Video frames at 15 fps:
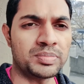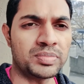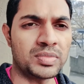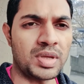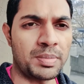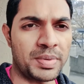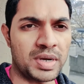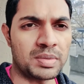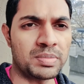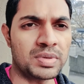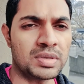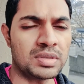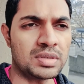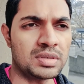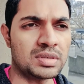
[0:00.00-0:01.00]

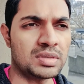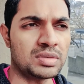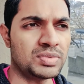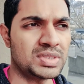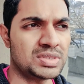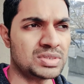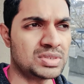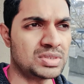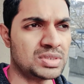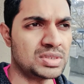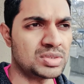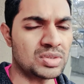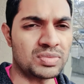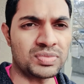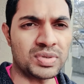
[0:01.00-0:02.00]
apartment, which
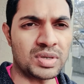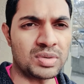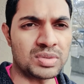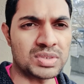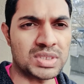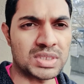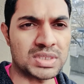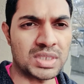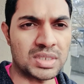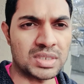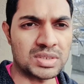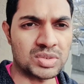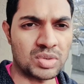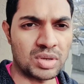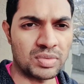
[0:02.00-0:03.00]
is of around
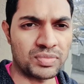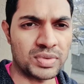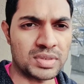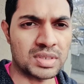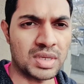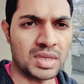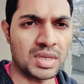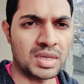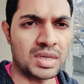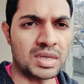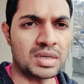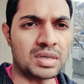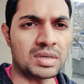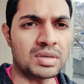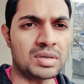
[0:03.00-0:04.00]
600 square feet,
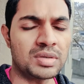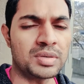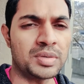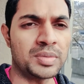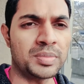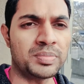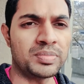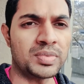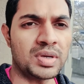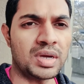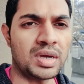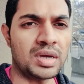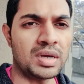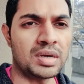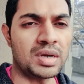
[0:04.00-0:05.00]

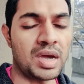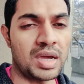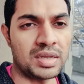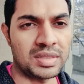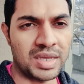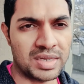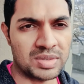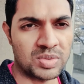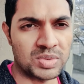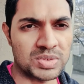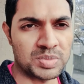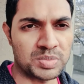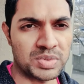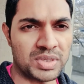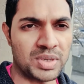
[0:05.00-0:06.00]
and that
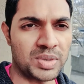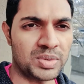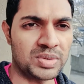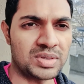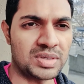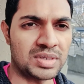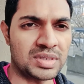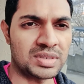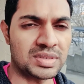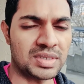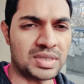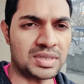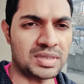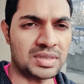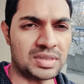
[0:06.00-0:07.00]
cost me around
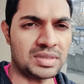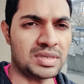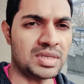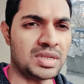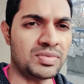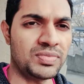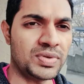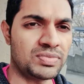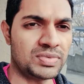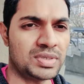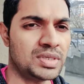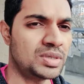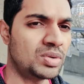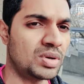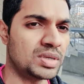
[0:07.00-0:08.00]

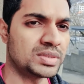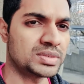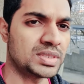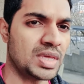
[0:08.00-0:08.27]
$1350.